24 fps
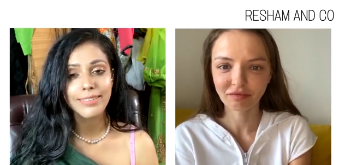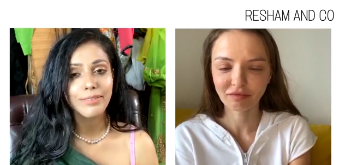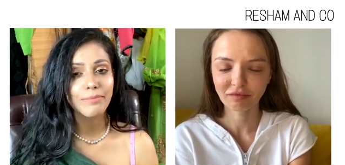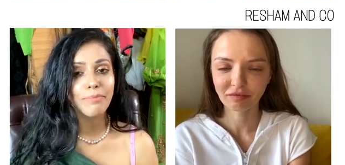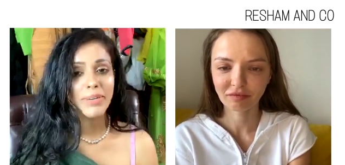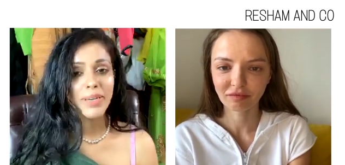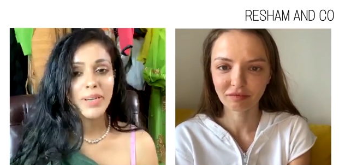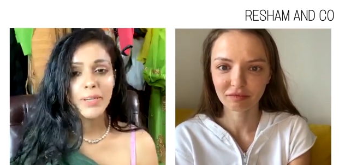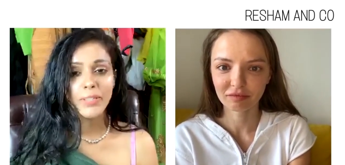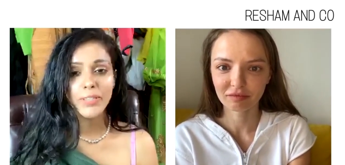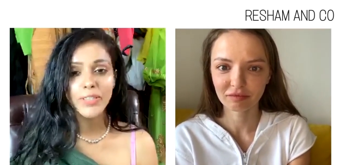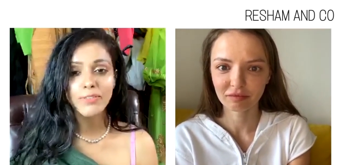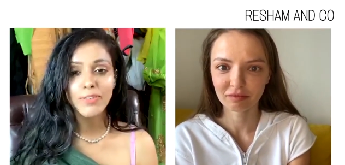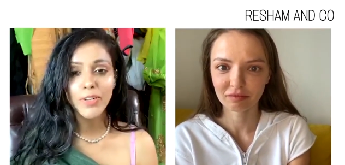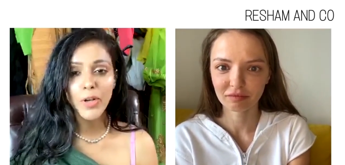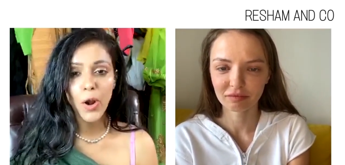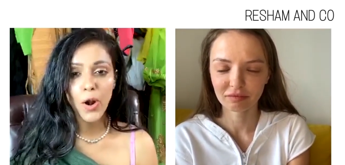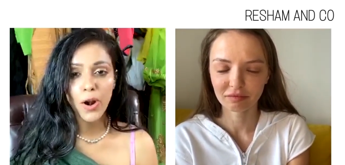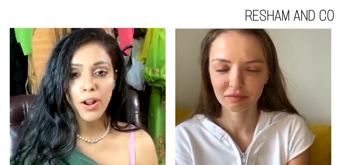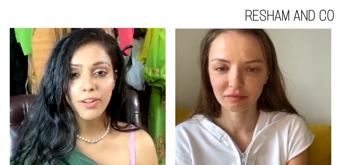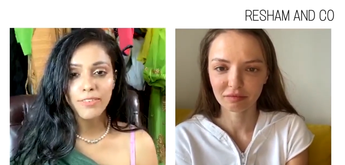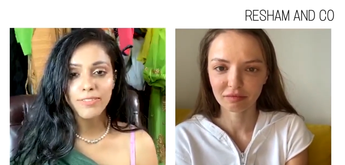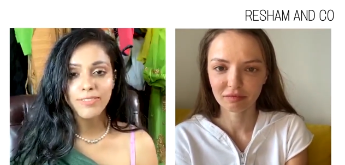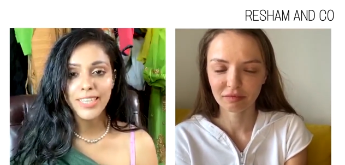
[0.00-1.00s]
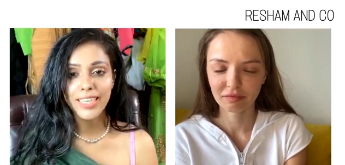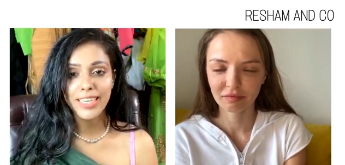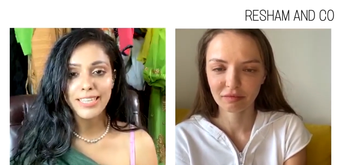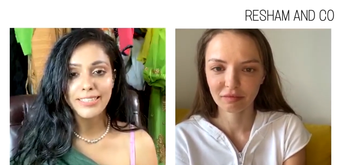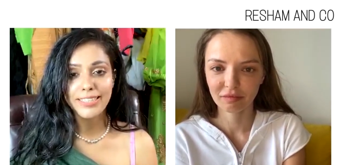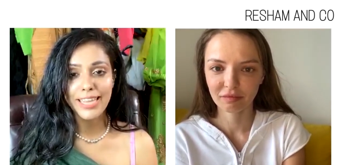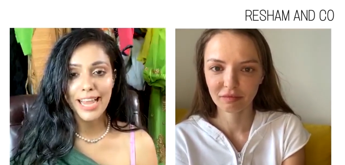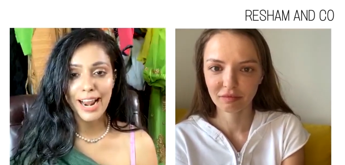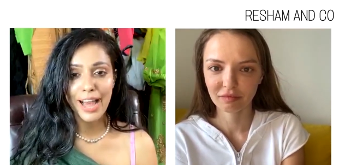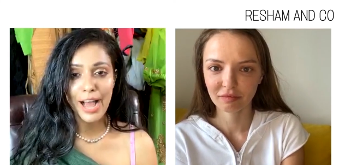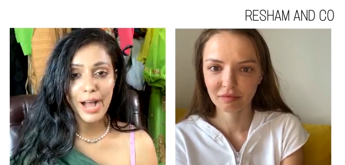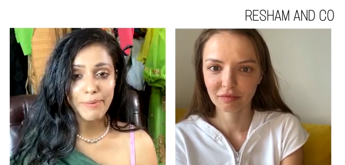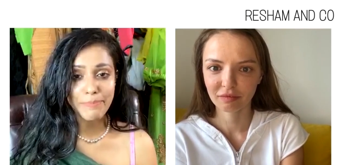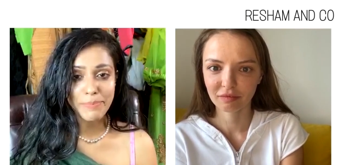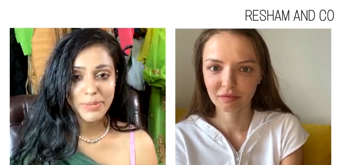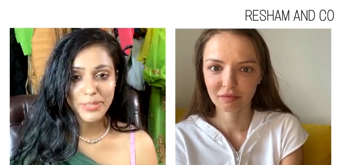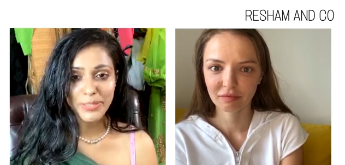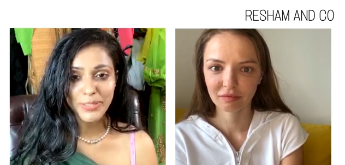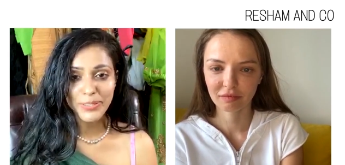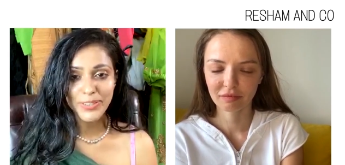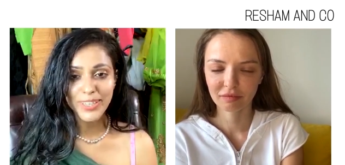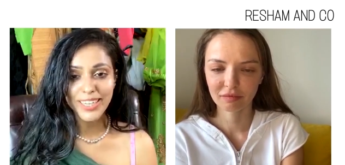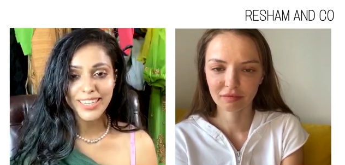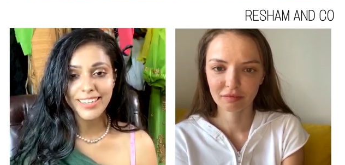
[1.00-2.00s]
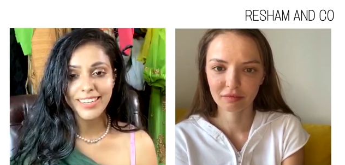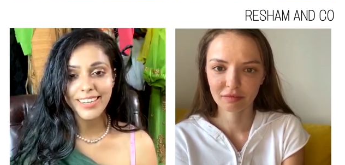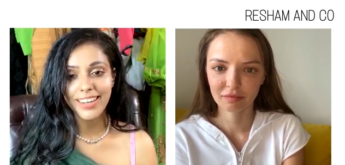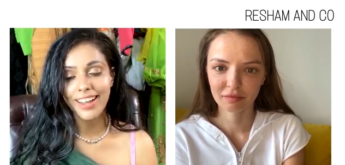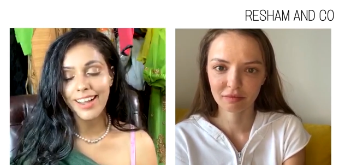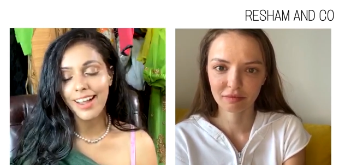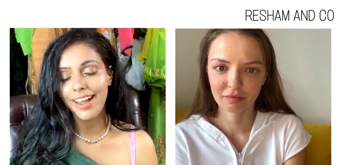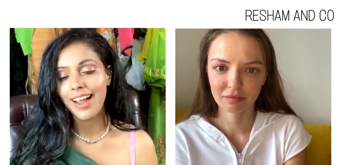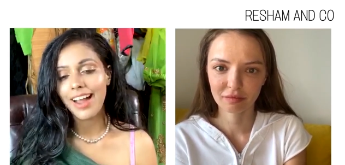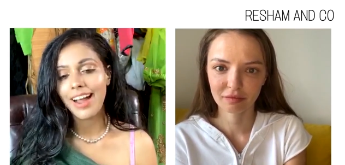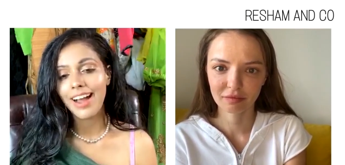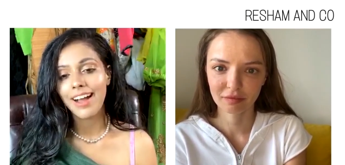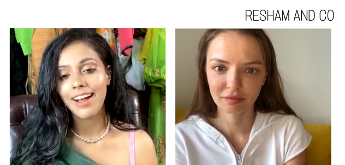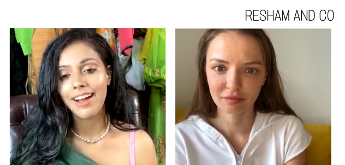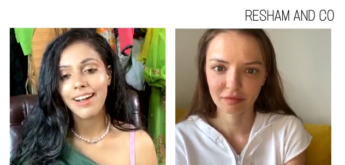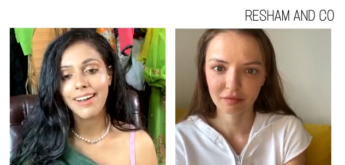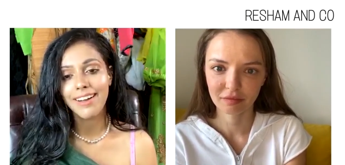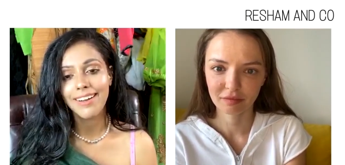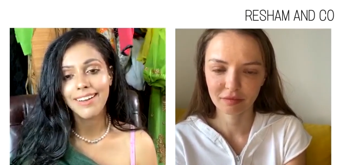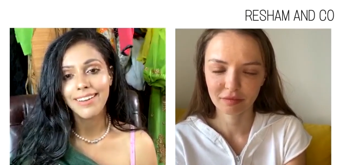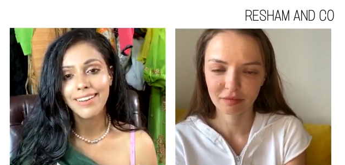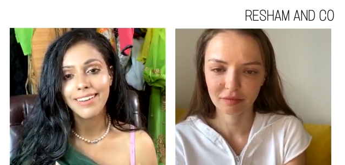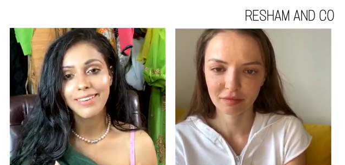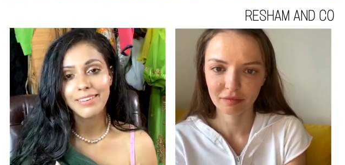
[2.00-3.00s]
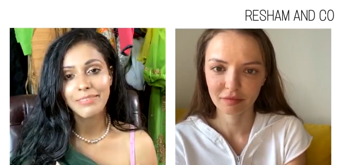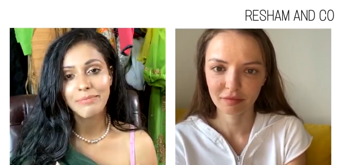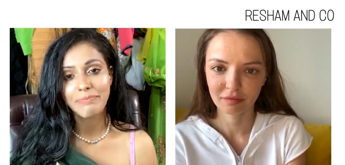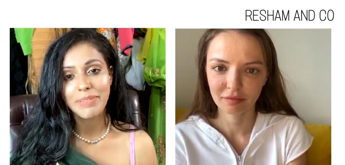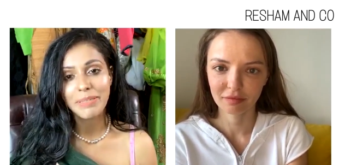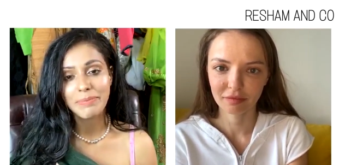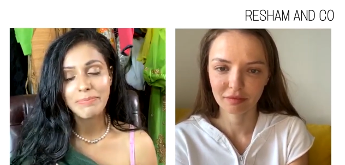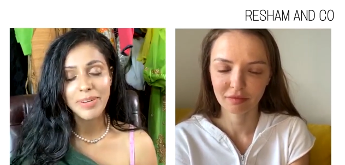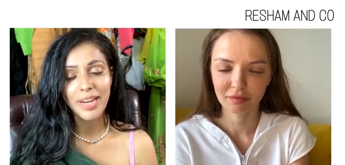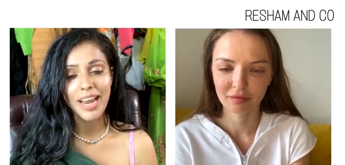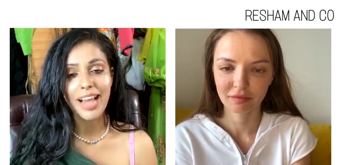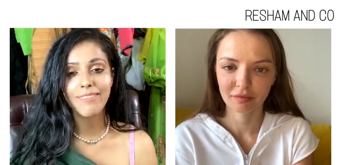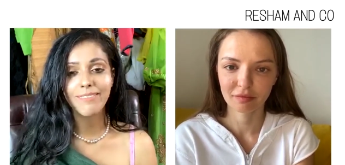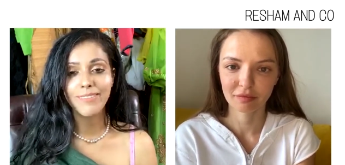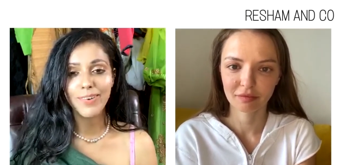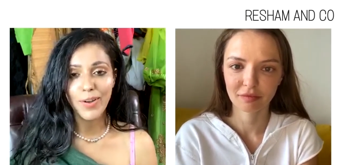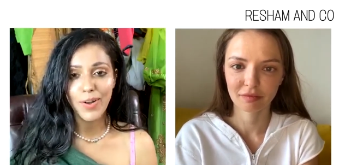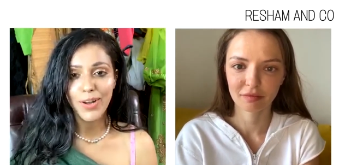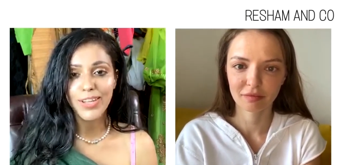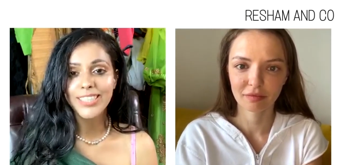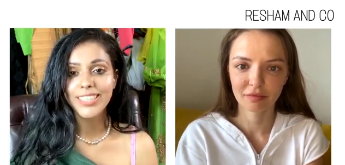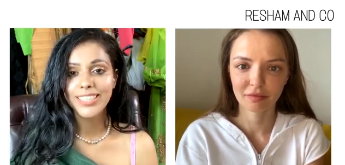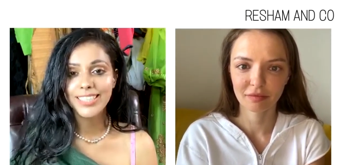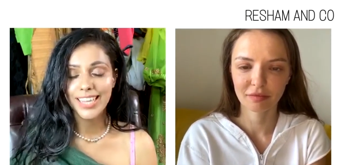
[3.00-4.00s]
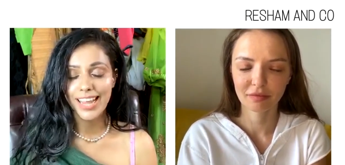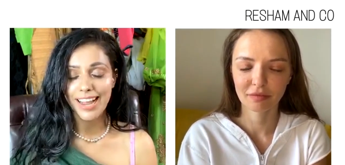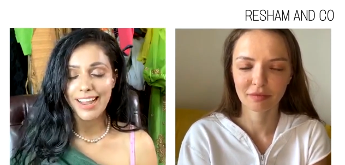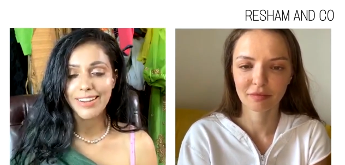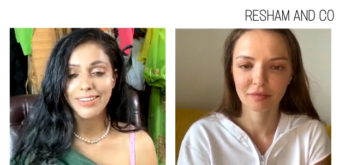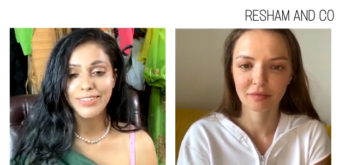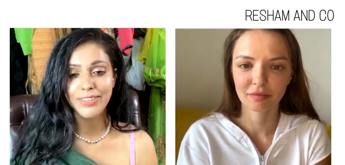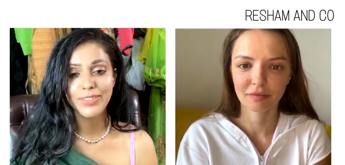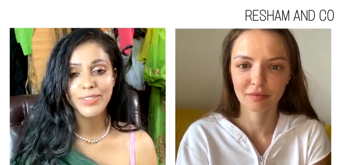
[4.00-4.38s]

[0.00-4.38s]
Speaker 1: because of a lot of things that happened to India, uh, people have lost that.